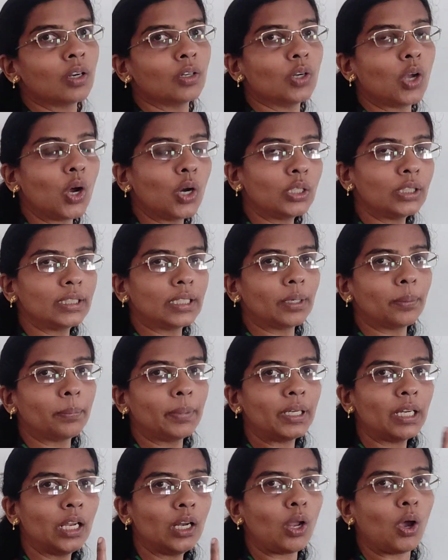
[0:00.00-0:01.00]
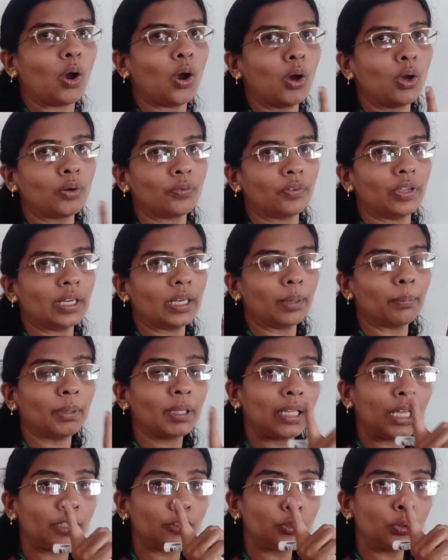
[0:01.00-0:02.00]
Non-terminal or
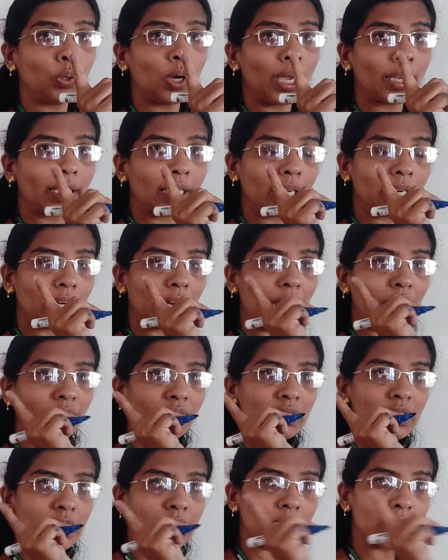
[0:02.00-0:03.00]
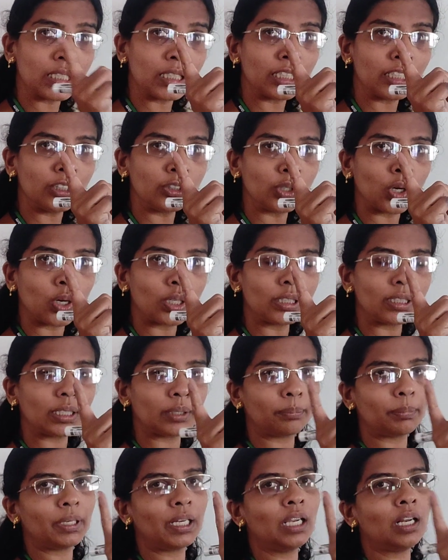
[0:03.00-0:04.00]
variable. That too, I can have a single
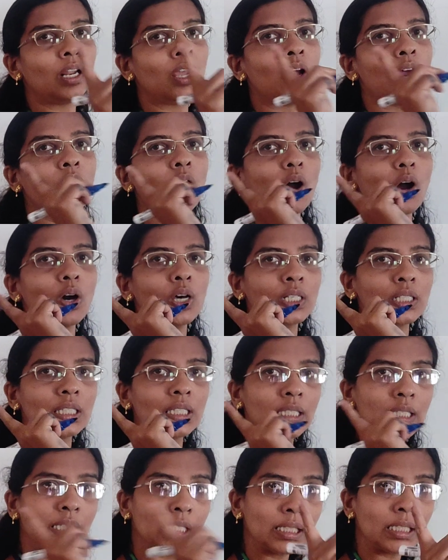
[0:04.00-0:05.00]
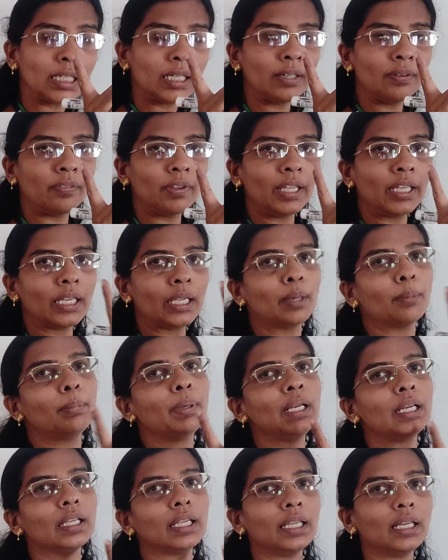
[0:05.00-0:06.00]
non-terminal or single variable
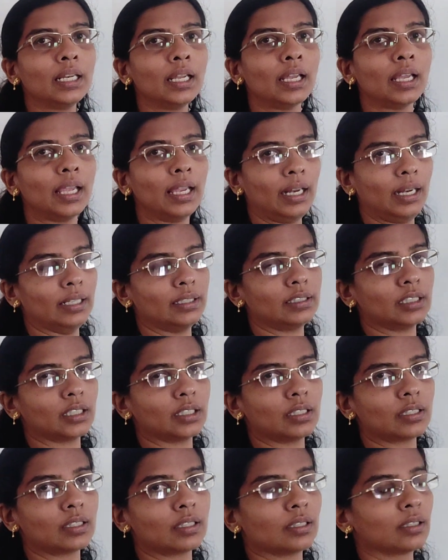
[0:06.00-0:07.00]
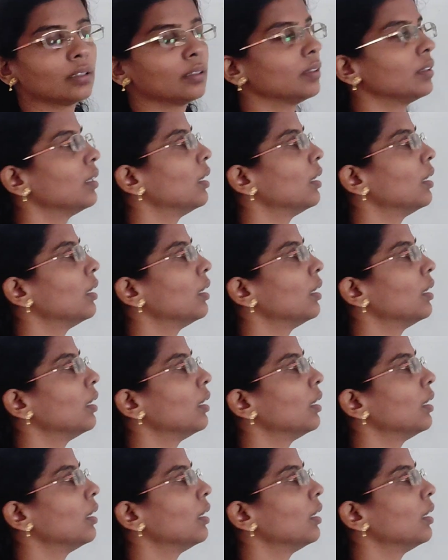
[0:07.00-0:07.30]
in LHS.